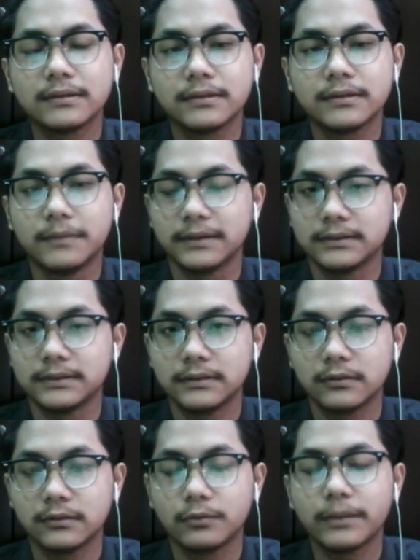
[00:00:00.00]
the buzzer
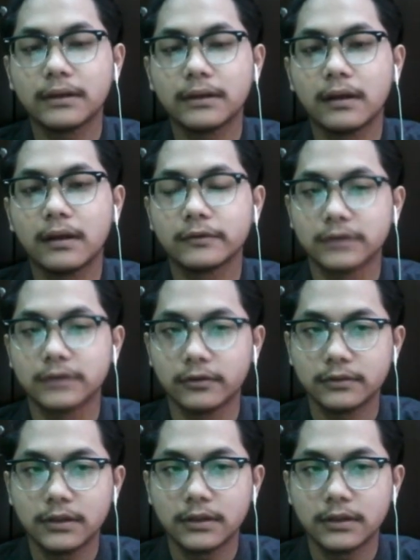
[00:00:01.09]
to make a loud sound,